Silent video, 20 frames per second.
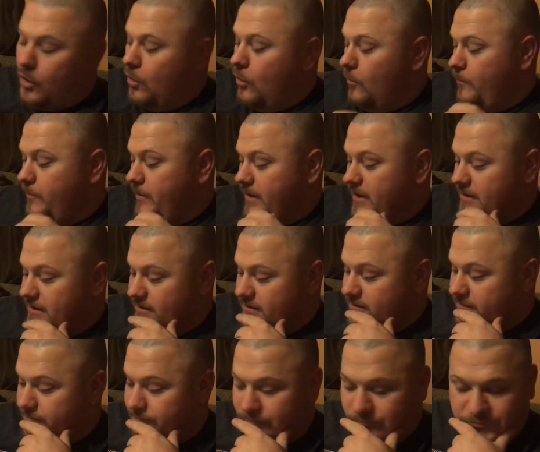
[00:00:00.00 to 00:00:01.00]
opened
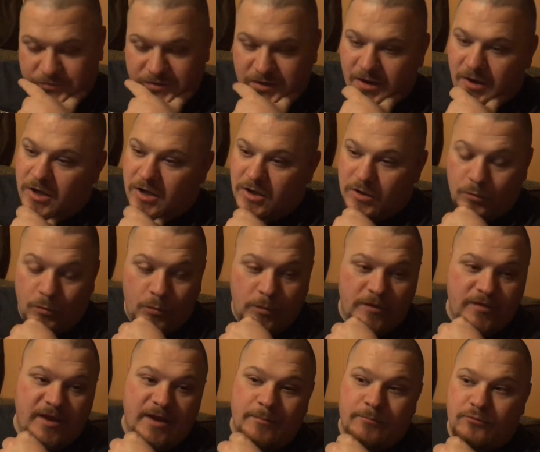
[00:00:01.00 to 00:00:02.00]

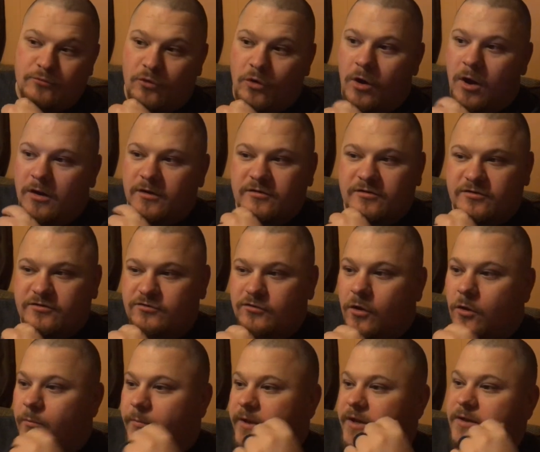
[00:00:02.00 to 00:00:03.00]
with a Braun
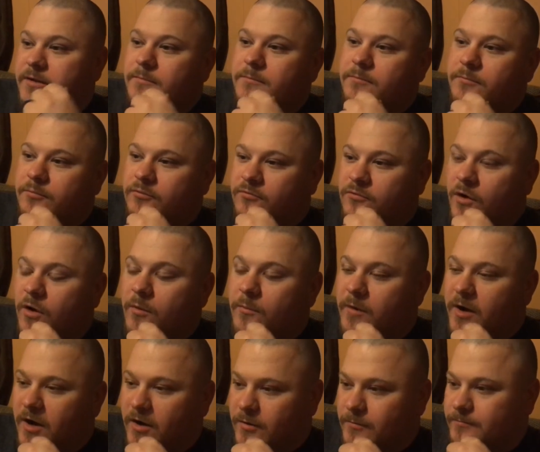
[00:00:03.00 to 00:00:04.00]
Strowman
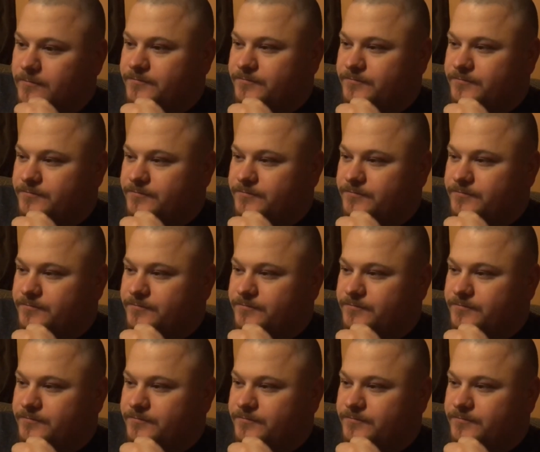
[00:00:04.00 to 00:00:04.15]
promo.